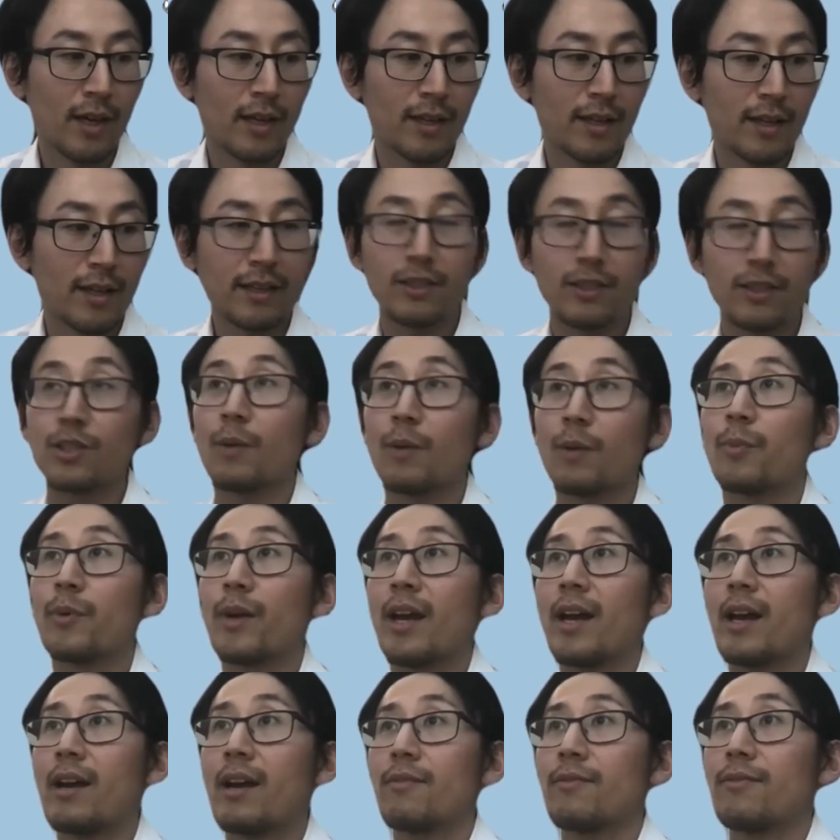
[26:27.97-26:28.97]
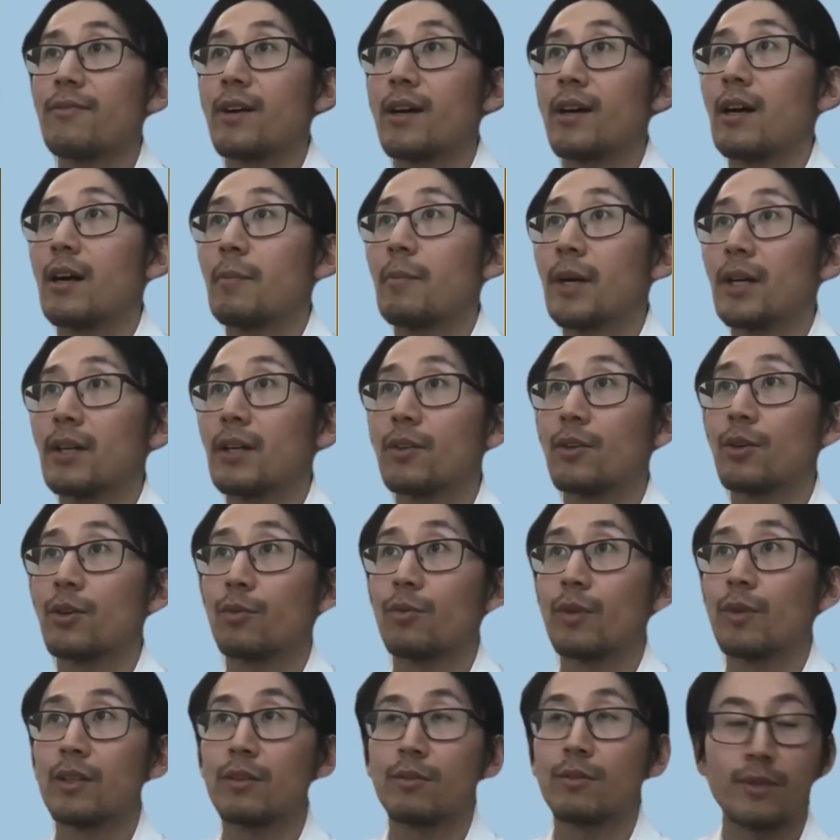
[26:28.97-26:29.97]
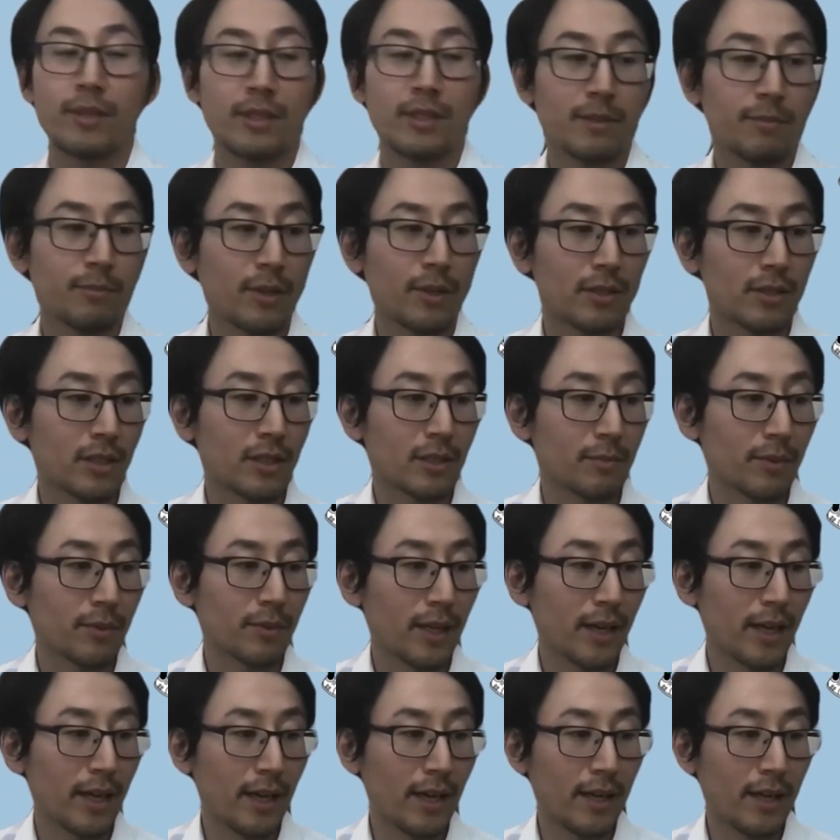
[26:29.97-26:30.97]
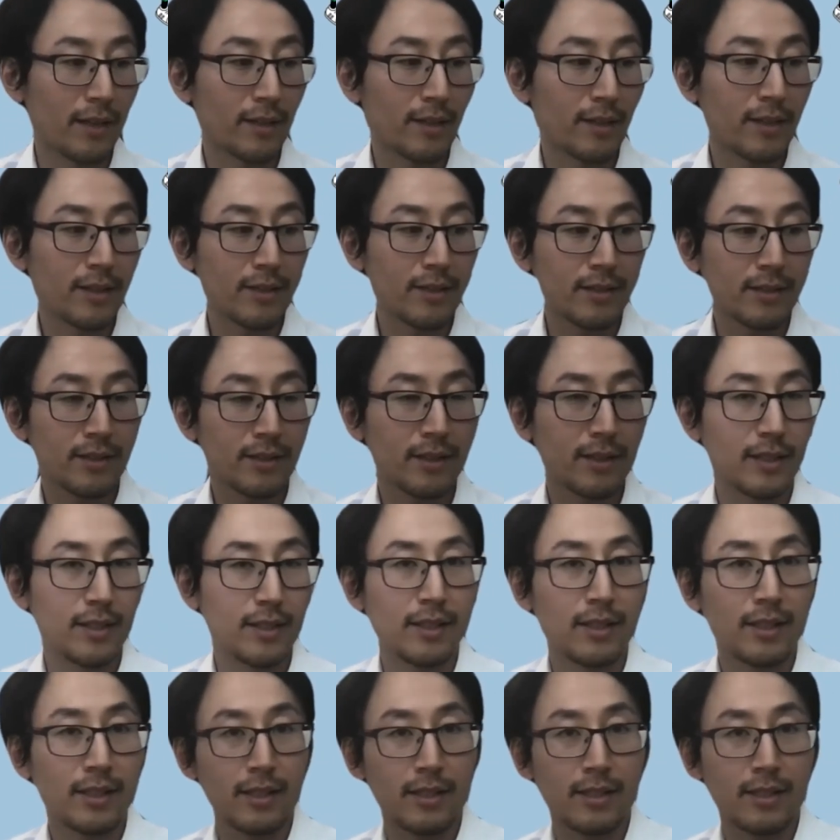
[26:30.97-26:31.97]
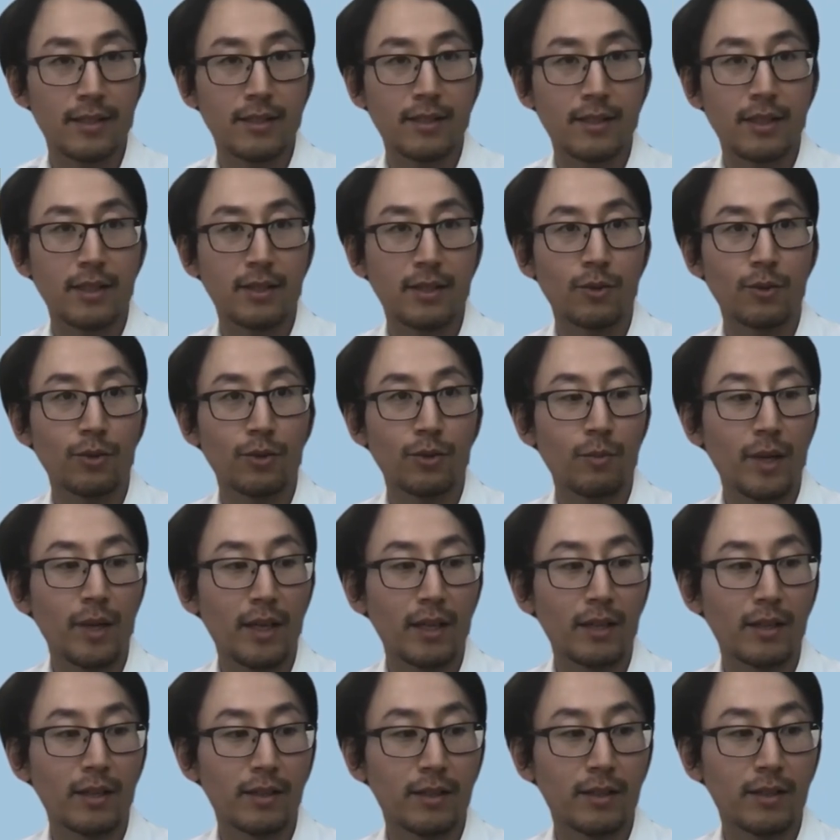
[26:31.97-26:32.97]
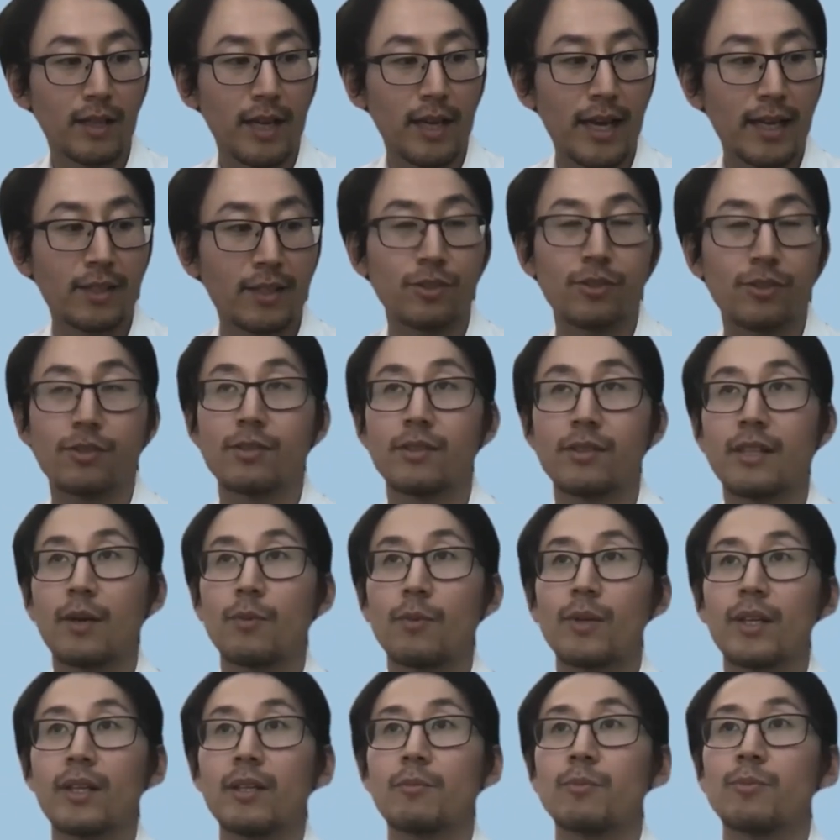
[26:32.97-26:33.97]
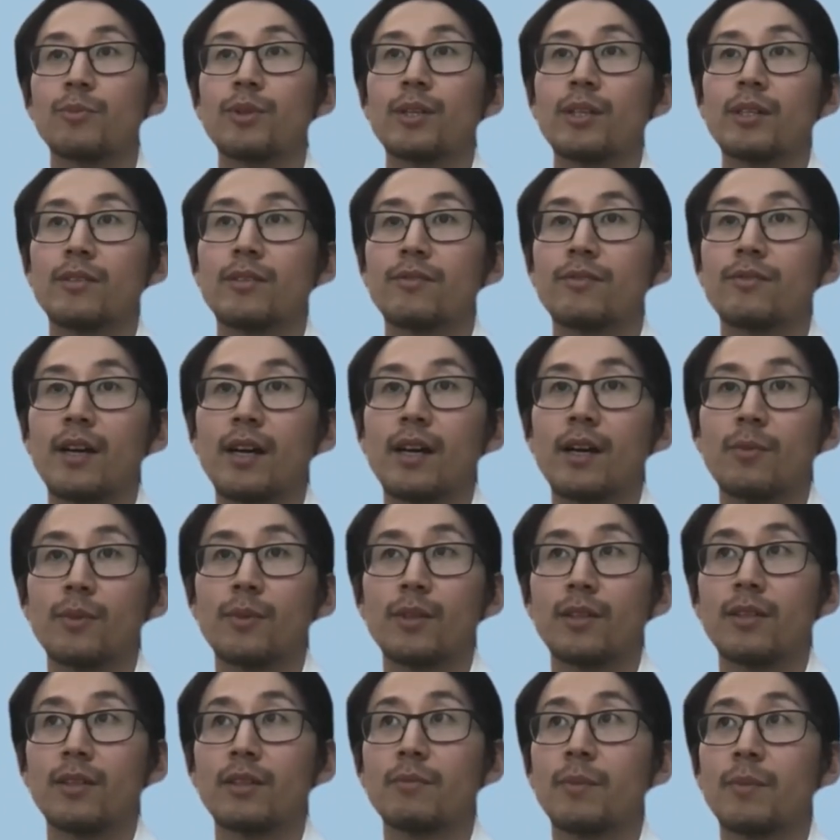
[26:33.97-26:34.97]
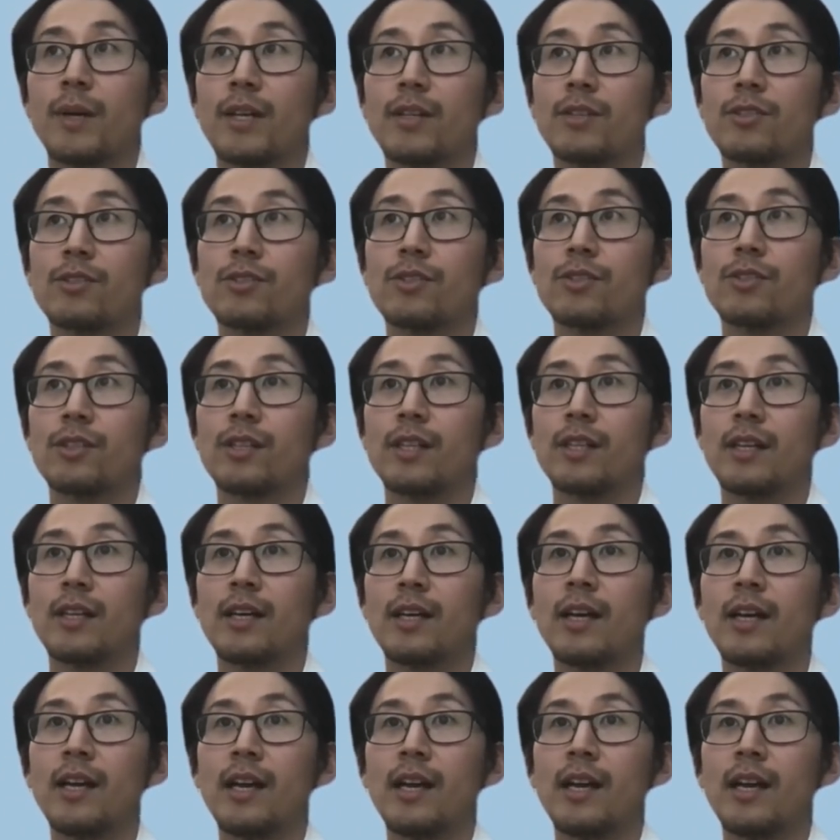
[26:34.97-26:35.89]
At the top, we have a button called Run a Response Play, and this is an automated action that we can predefine within PagerDuty